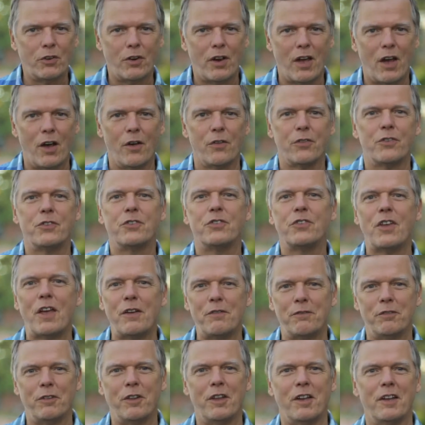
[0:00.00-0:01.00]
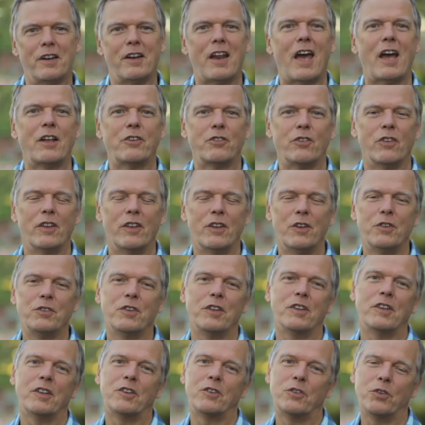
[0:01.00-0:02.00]
your health safely and naturally
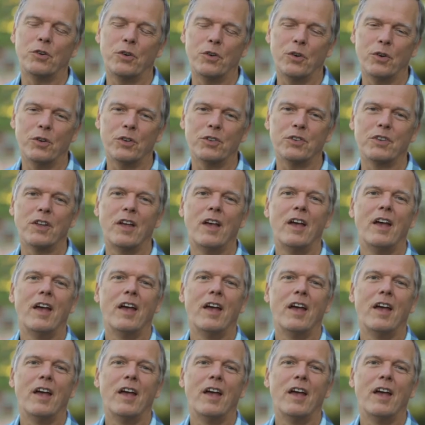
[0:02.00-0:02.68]
using the tools